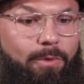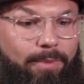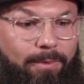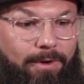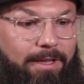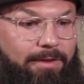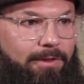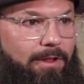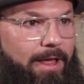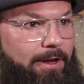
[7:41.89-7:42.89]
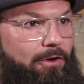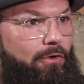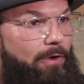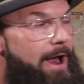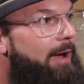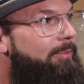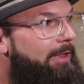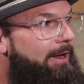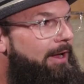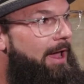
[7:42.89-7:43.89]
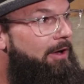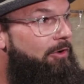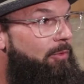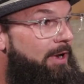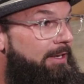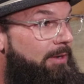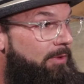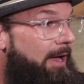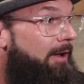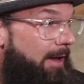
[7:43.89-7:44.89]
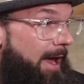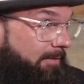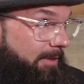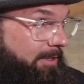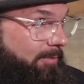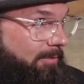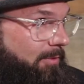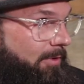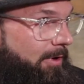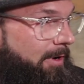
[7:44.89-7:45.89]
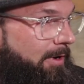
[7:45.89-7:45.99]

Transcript: We want people to leave and they're like, crap. Like yeah. I don't know what I did without having this before.